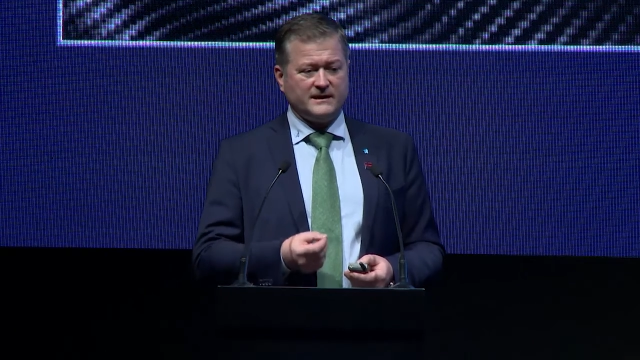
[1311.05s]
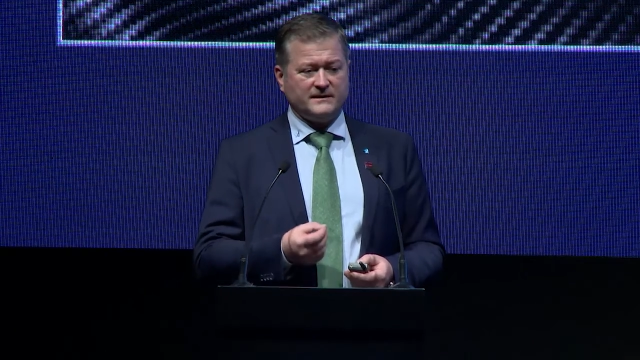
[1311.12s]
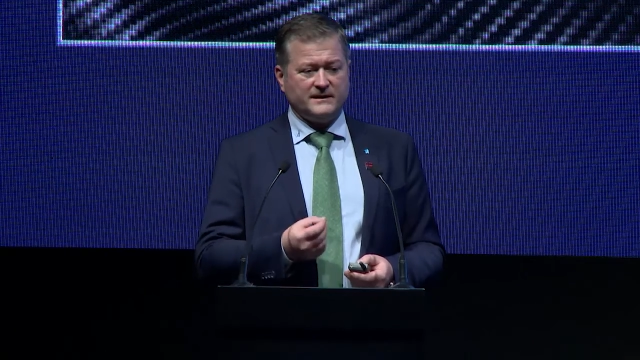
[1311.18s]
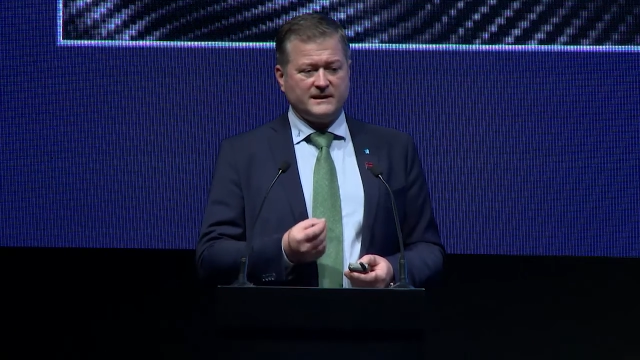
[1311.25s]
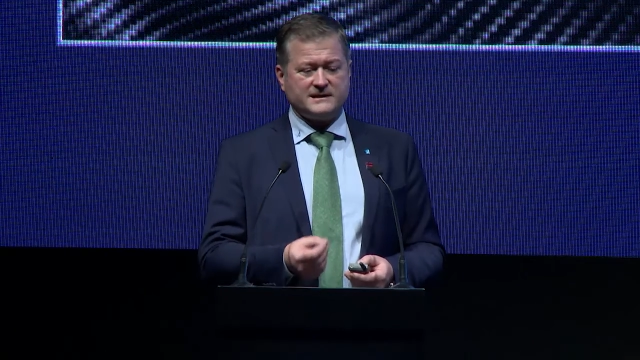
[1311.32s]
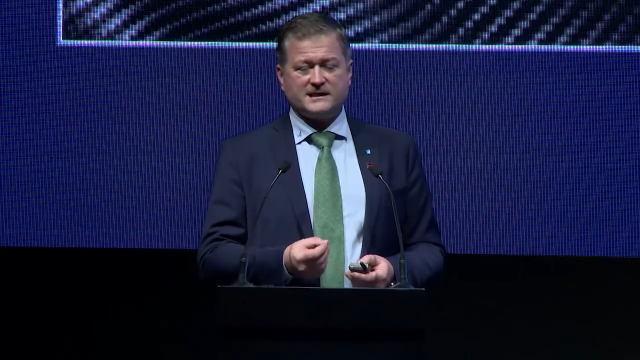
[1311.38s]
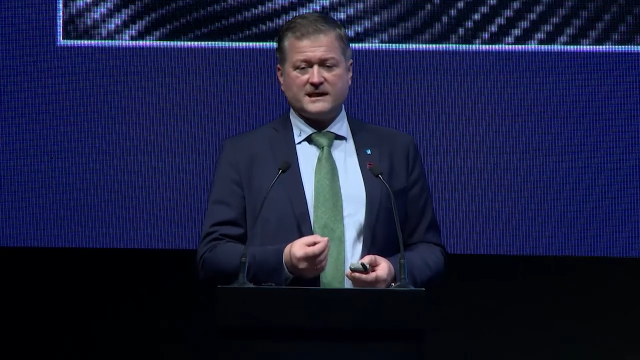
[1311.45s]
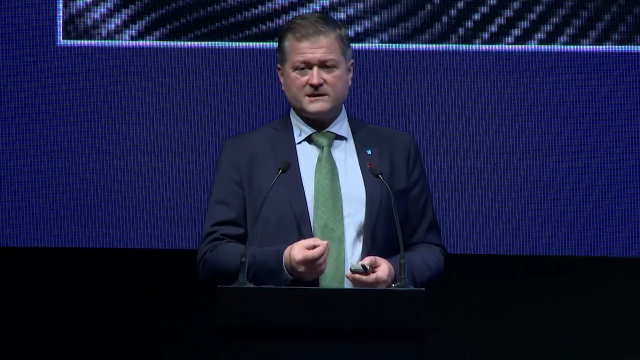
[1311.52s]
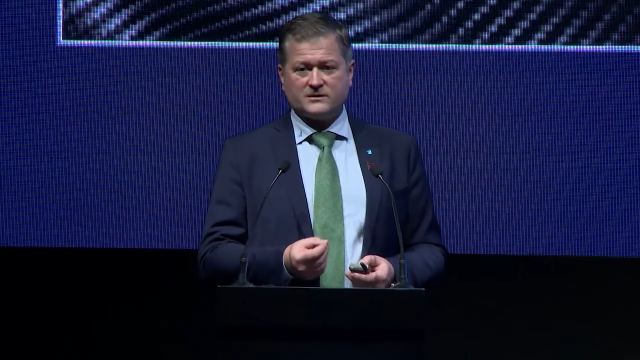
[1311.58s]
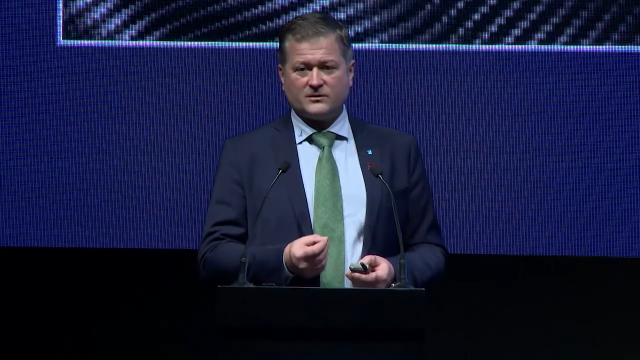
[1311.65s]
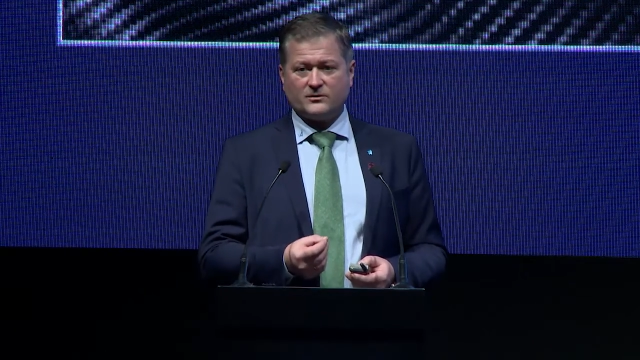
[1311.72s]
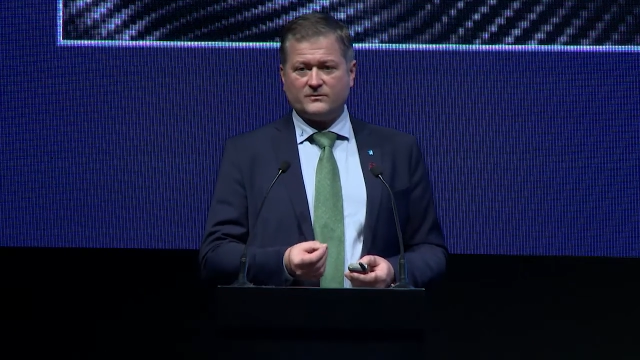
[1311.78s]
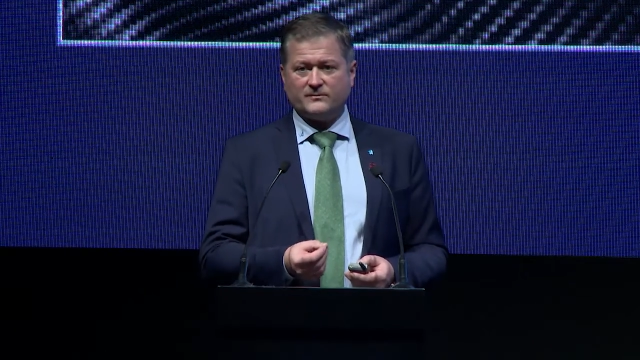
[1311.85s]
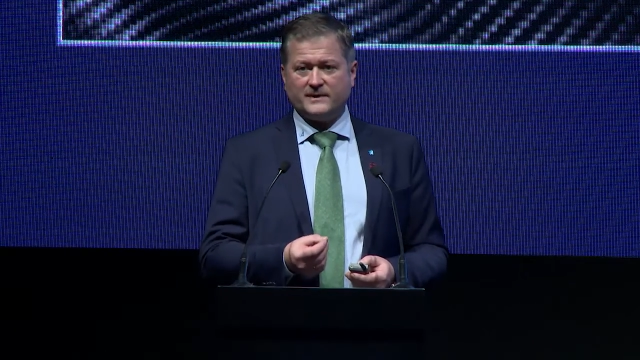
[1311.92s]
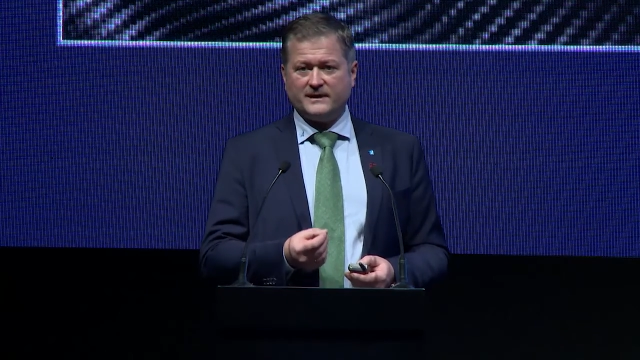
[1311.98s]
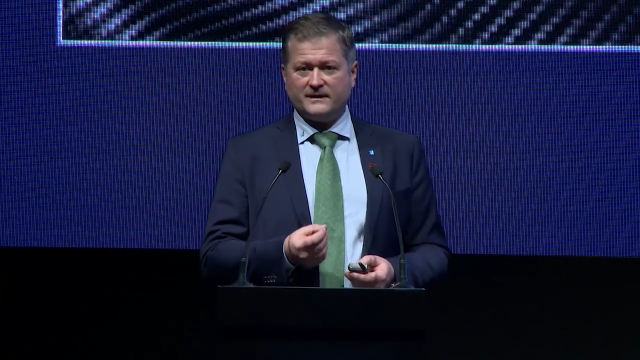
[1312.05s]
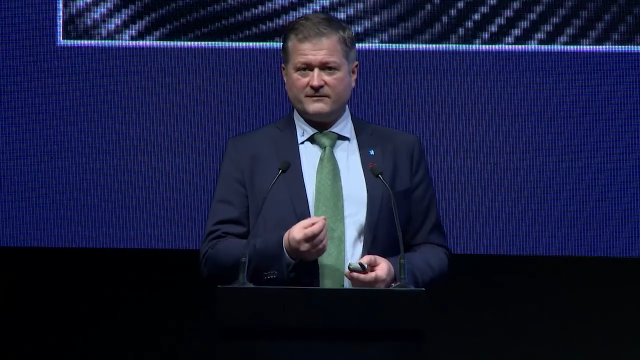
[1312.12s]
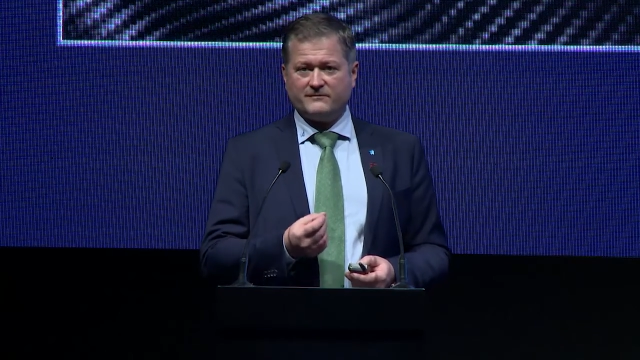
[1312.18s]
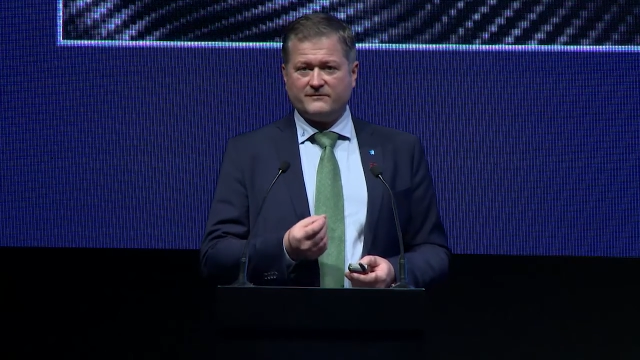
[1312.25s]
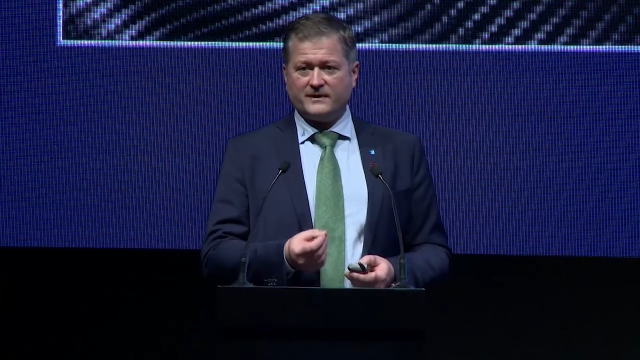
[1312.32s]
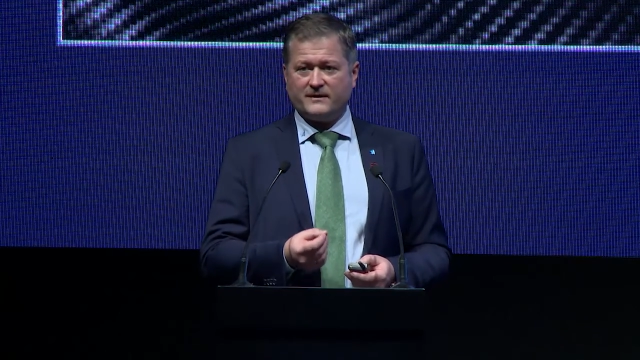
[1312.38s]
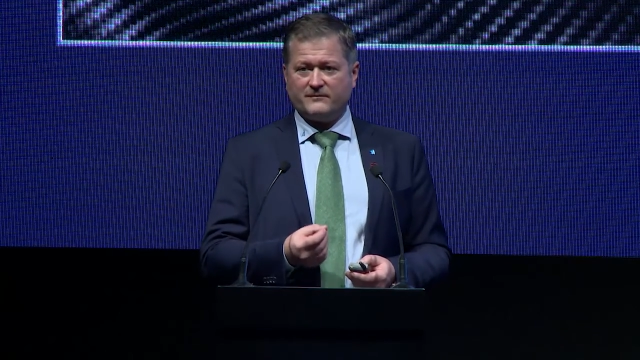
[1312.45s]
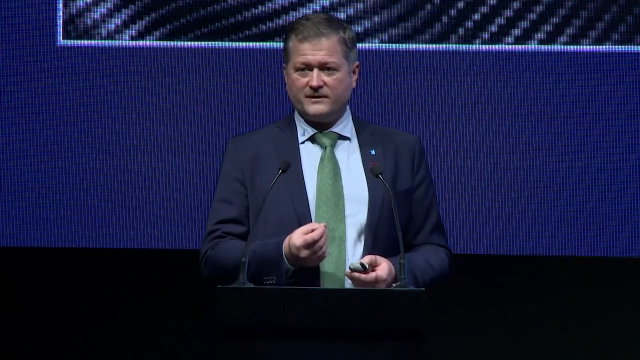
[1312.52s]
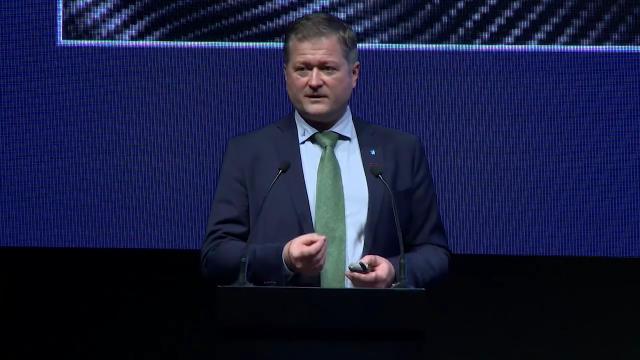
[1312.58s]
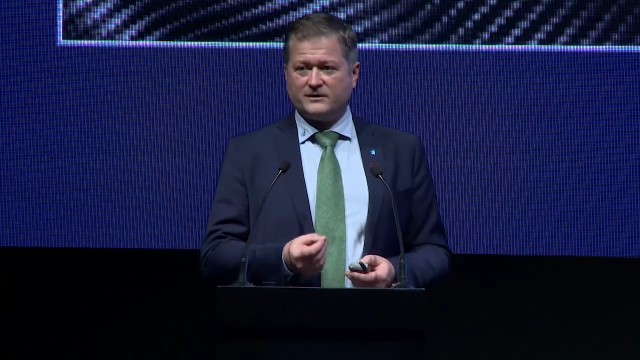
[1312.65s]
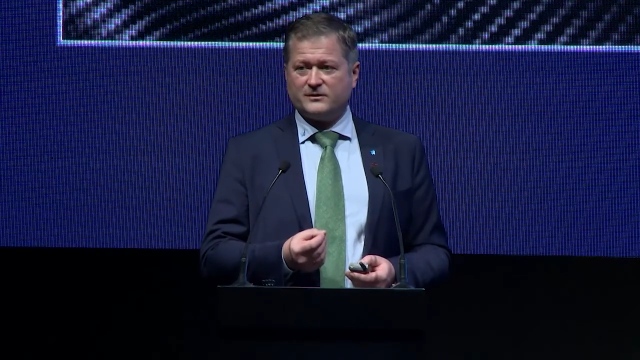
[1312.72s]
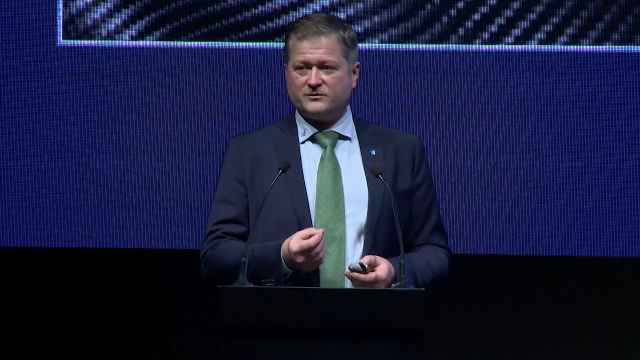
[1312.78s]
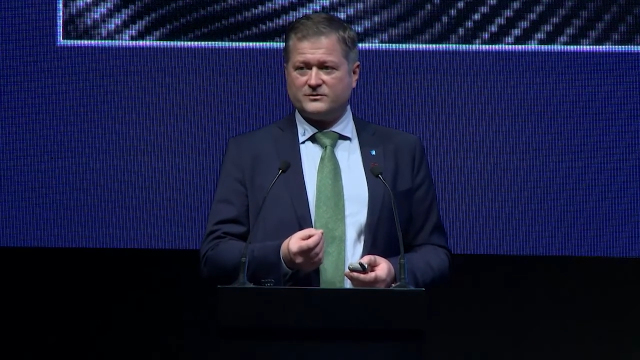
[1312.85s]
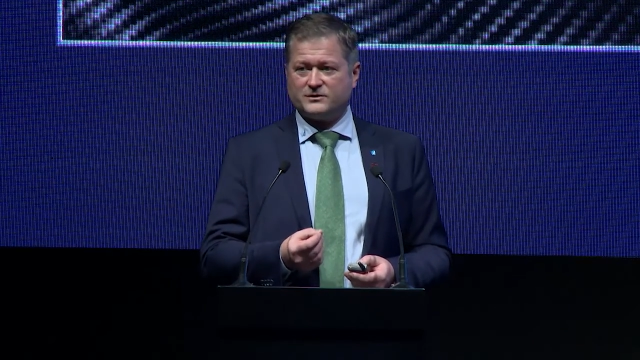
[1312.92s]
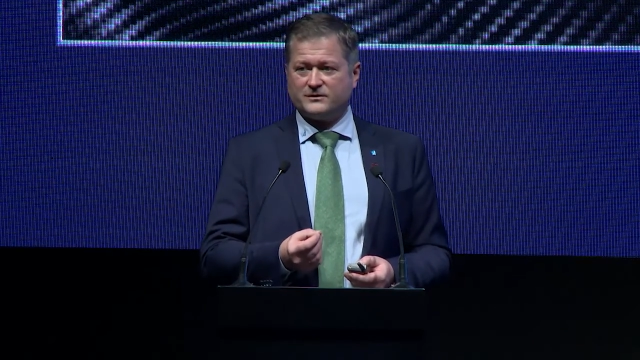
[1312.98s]
This has sort of been a very
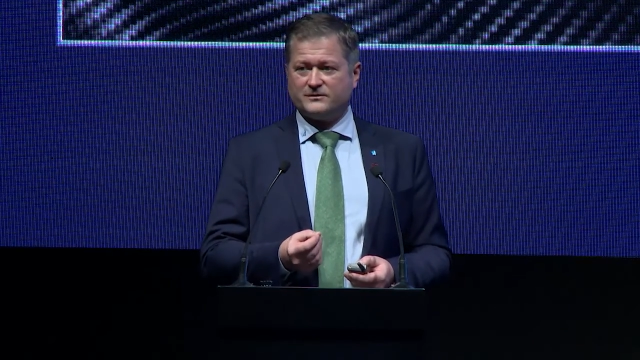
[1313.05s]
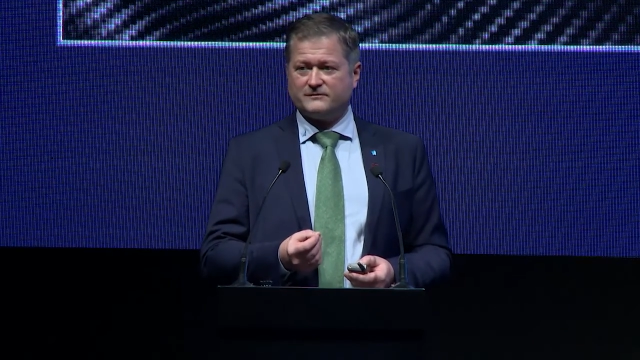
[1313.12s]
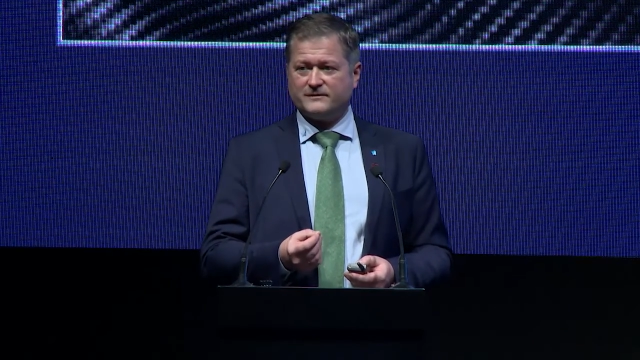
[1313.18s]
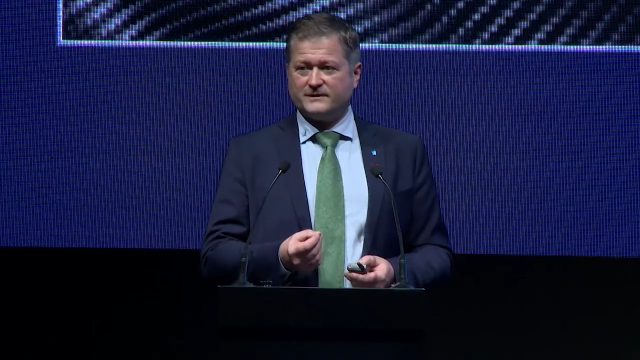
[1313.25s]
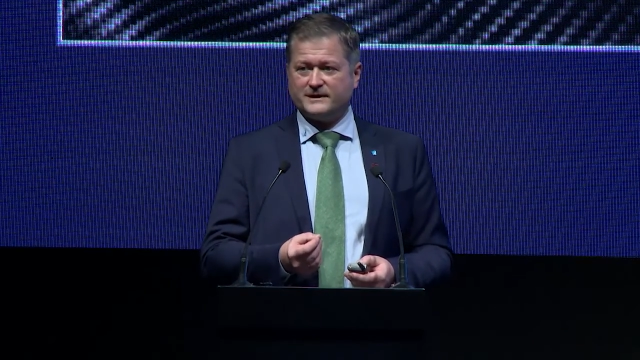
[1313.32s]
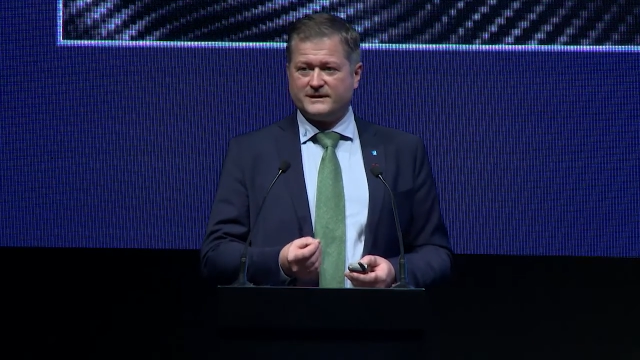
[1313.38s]
good sort of